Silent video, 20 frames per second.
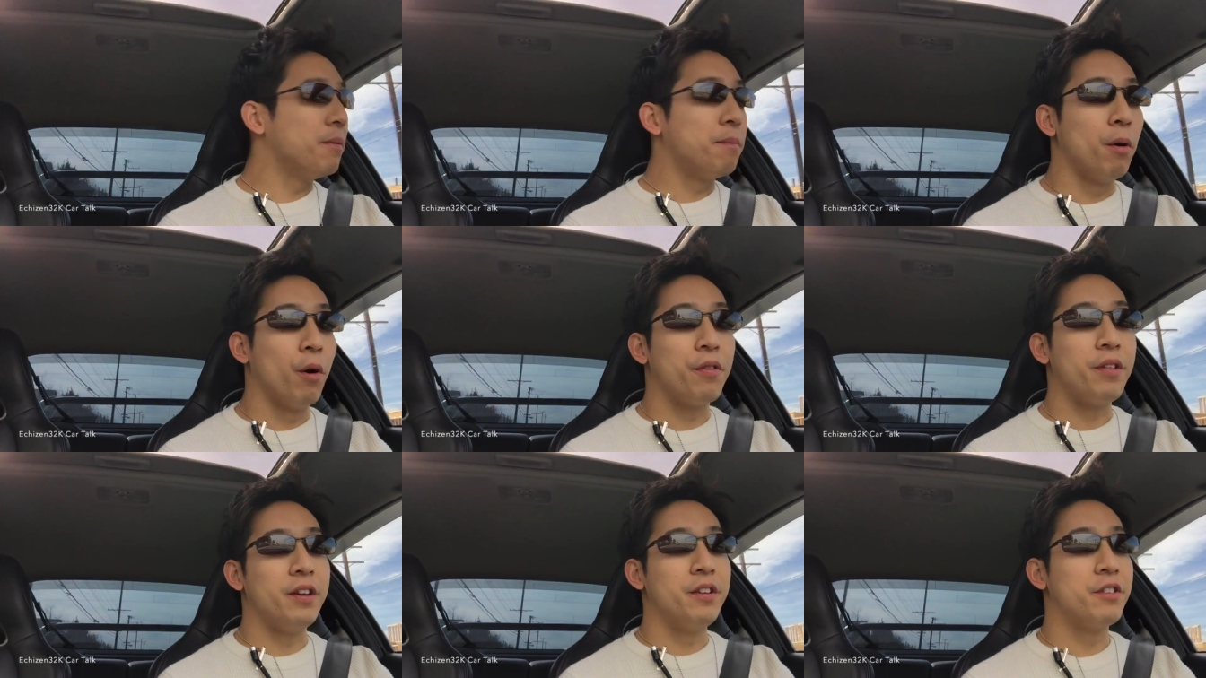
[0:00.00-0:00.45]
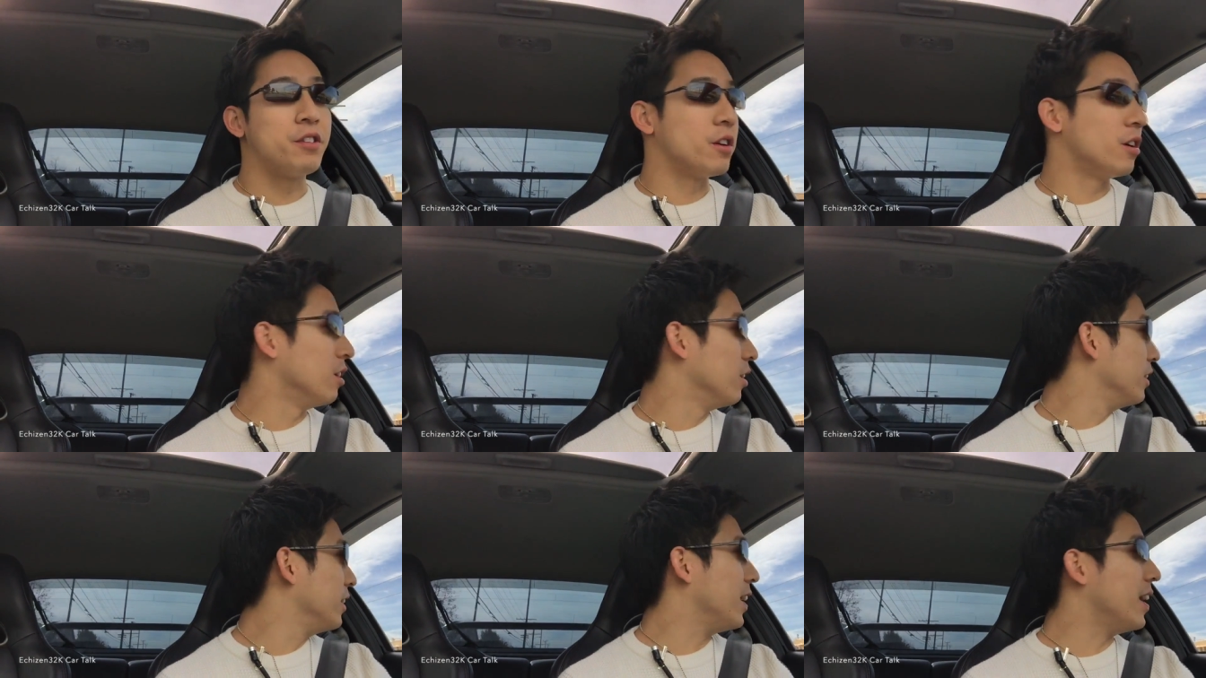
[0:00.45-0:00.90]
both
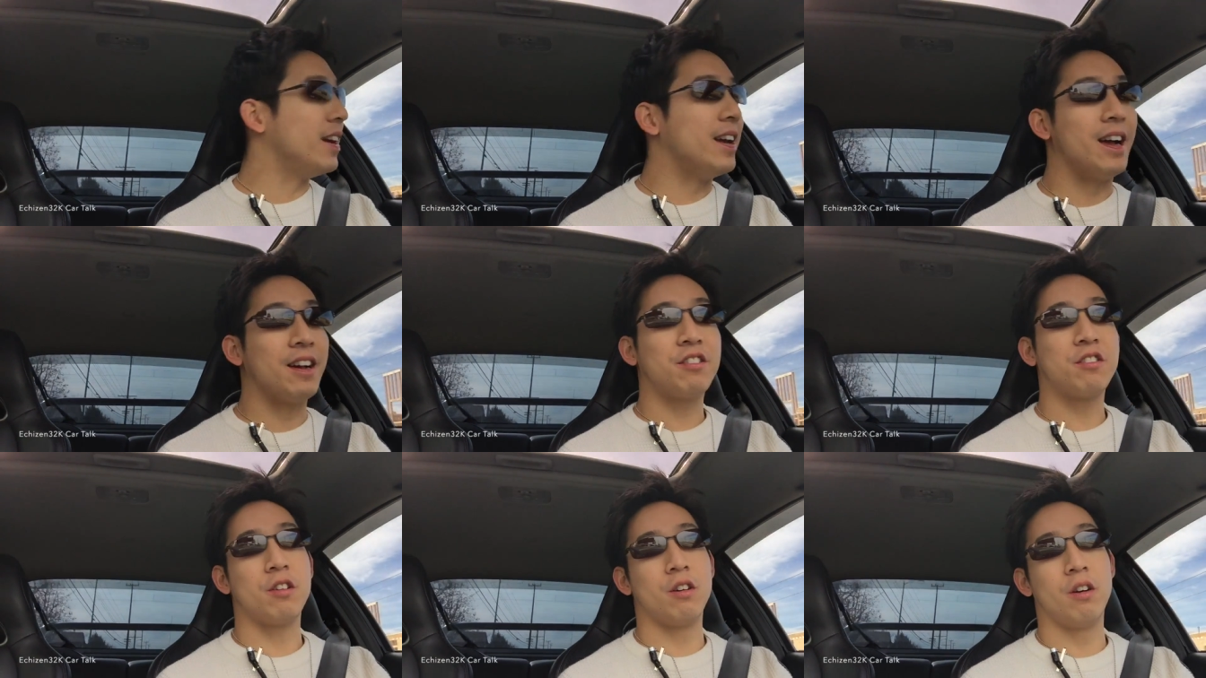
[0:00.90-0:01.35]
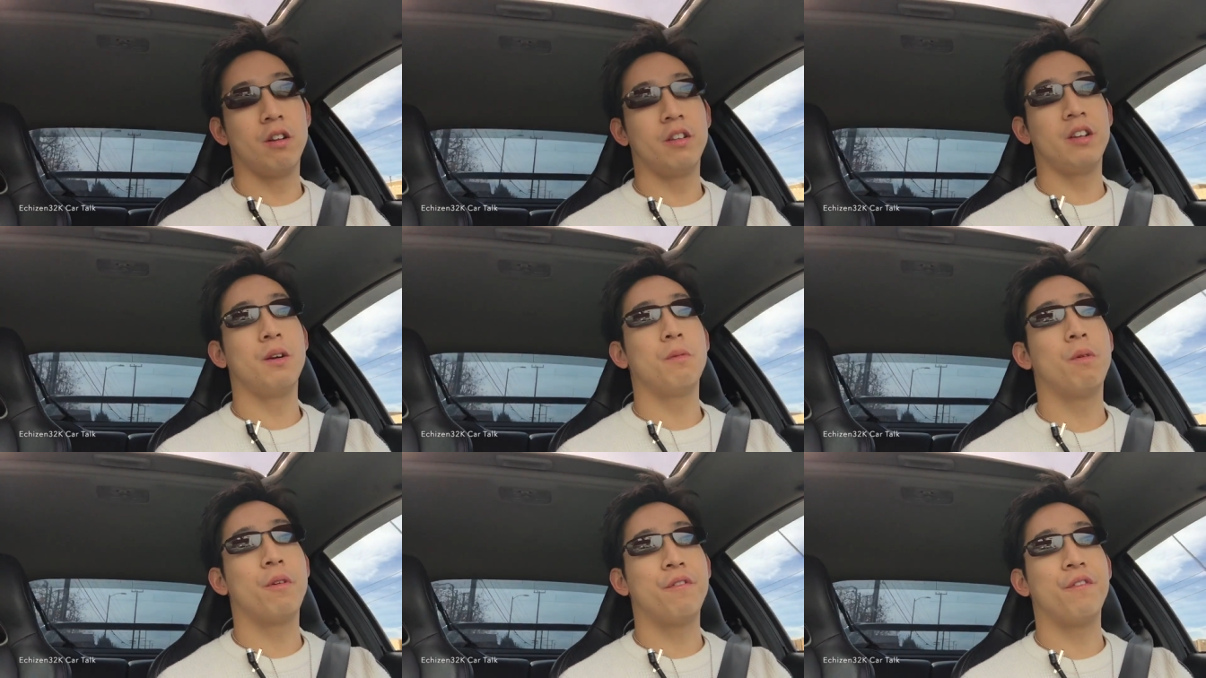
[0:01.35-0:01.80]
internally and
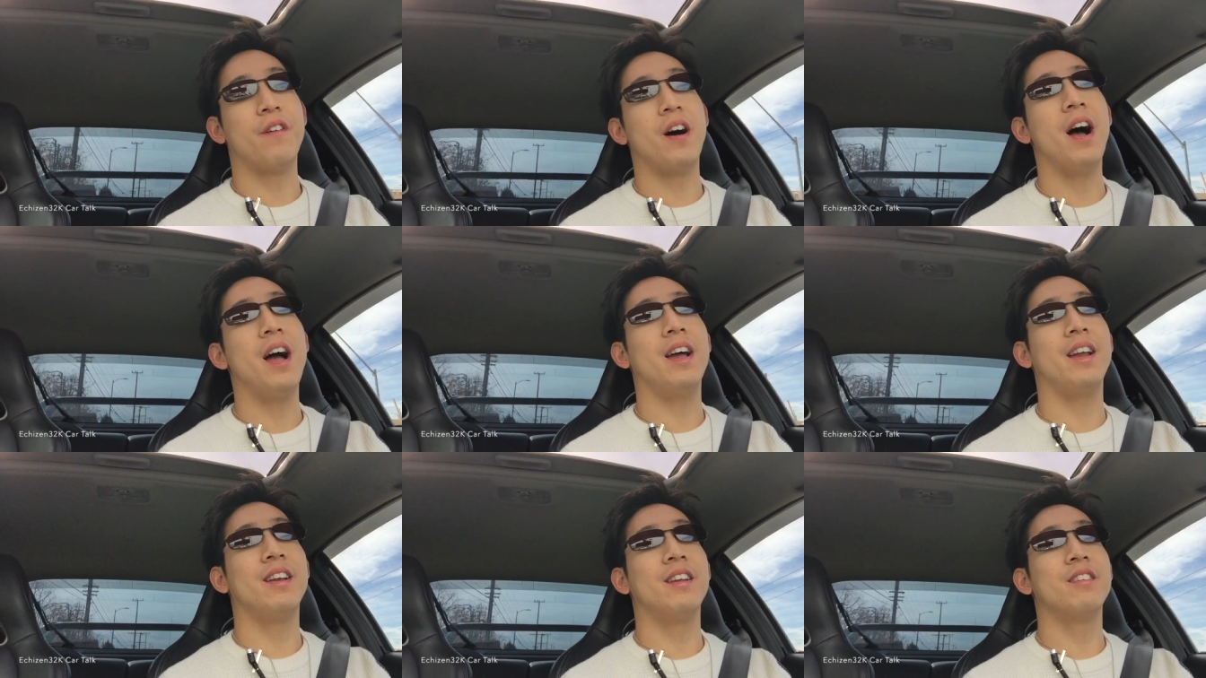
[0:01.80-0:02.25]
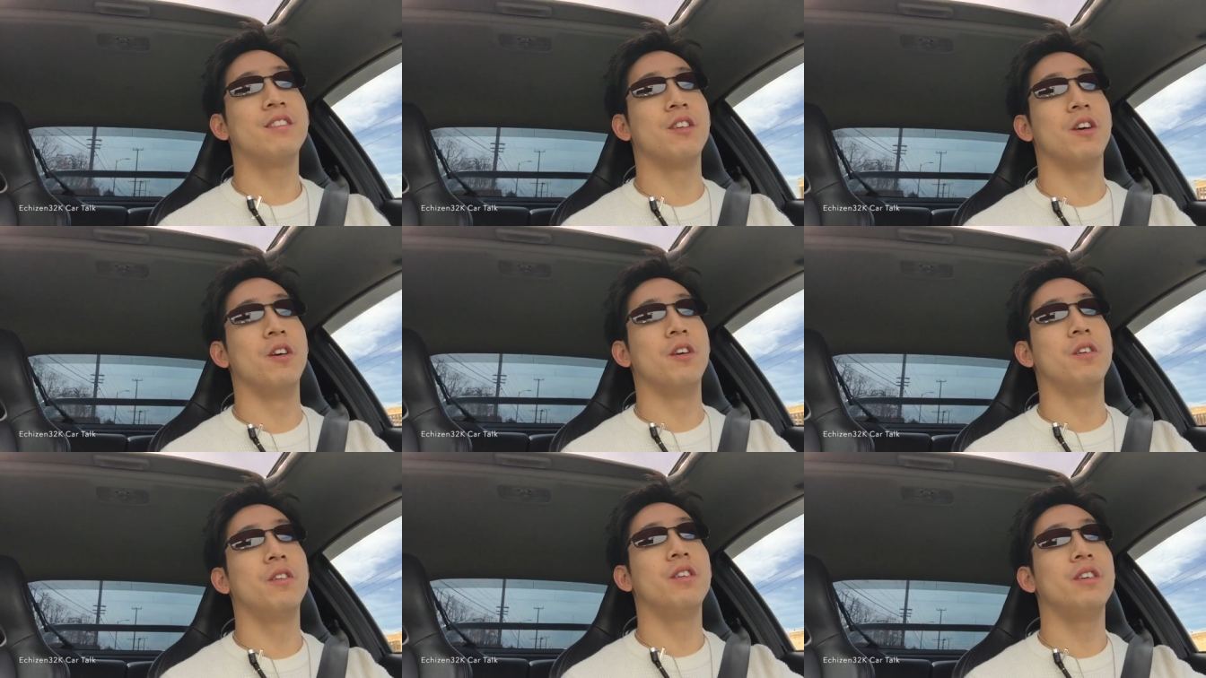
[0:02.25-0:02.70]
externally were fine.
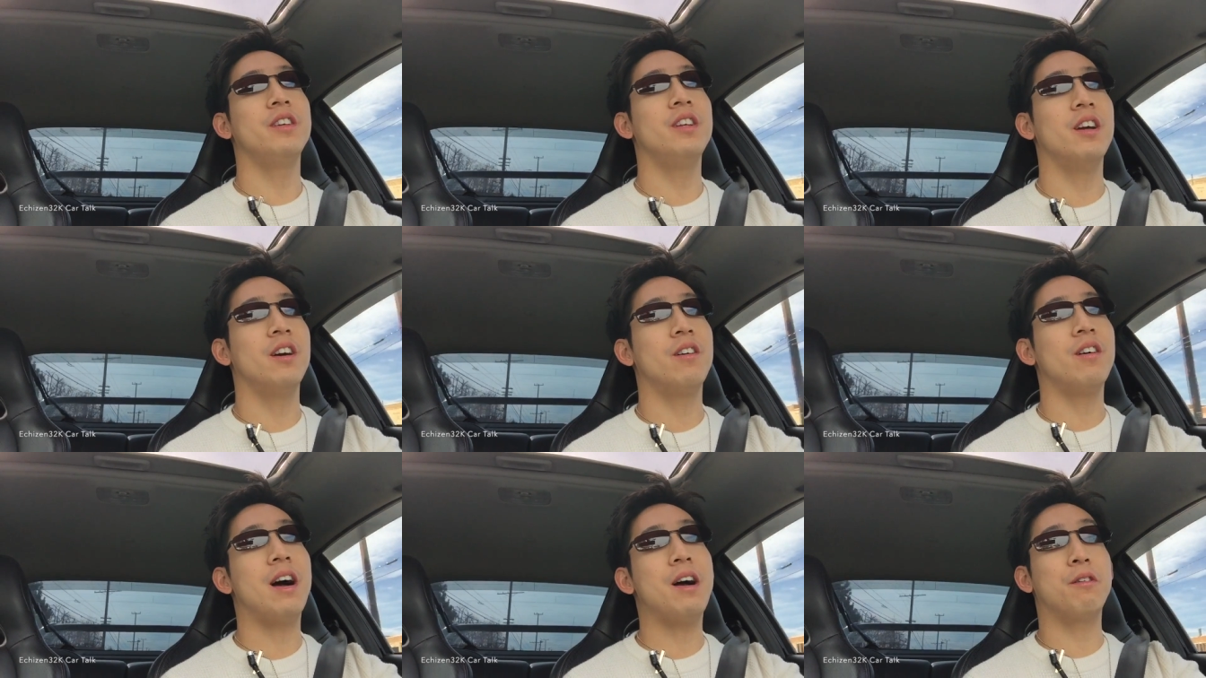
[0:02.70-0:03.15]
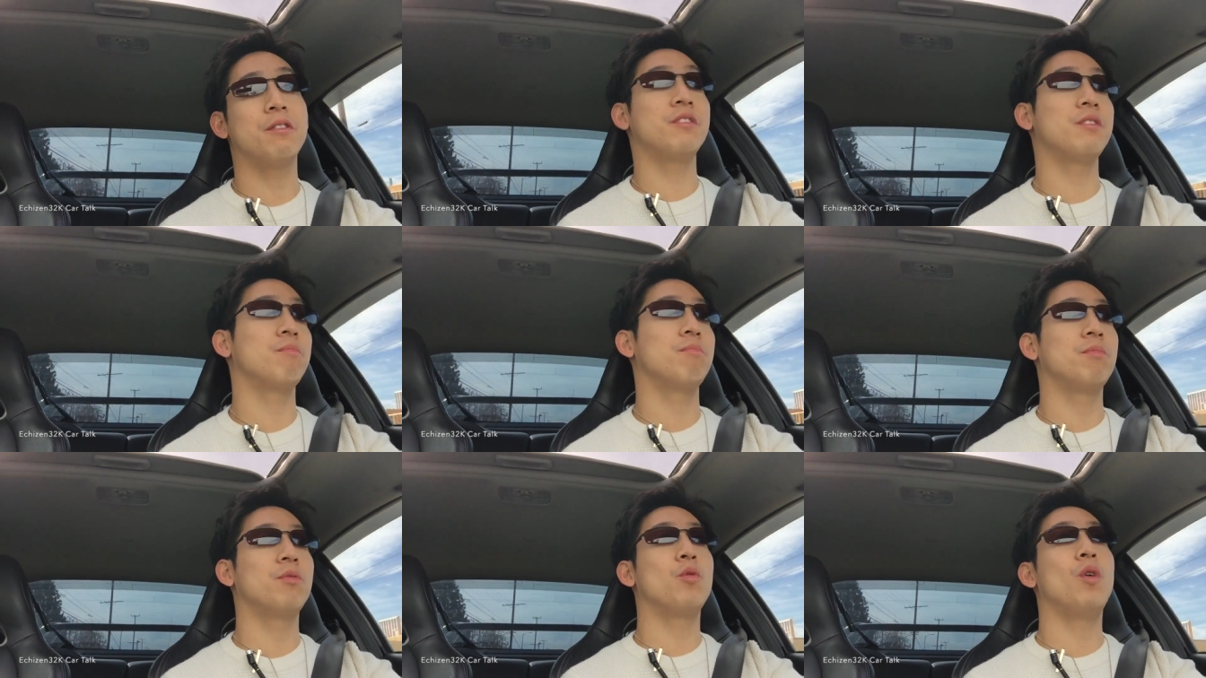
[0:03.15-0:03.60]
So I
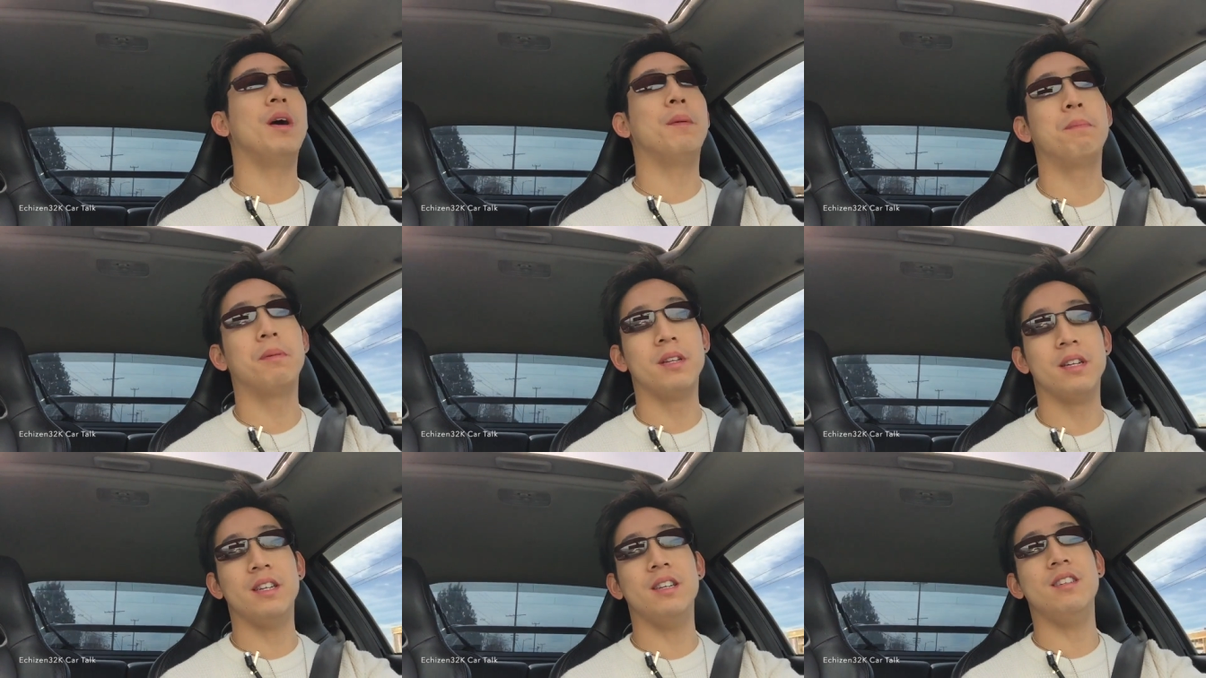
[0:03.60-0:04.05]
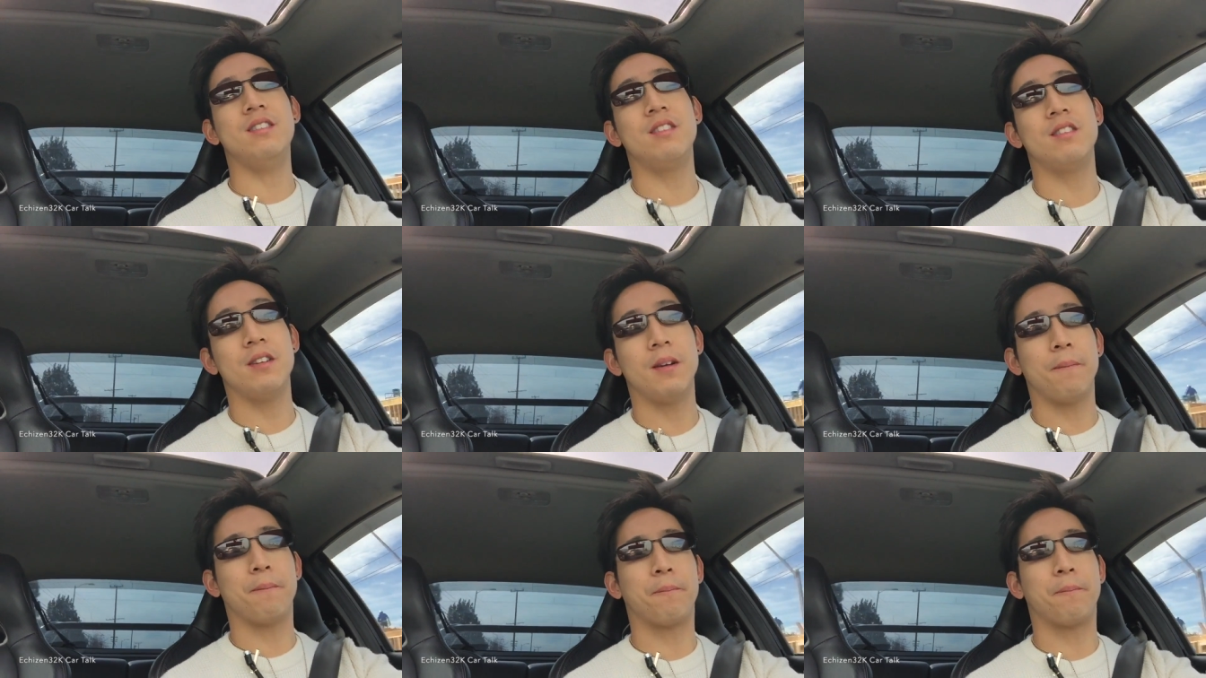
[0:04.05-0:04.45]
was quite pleased.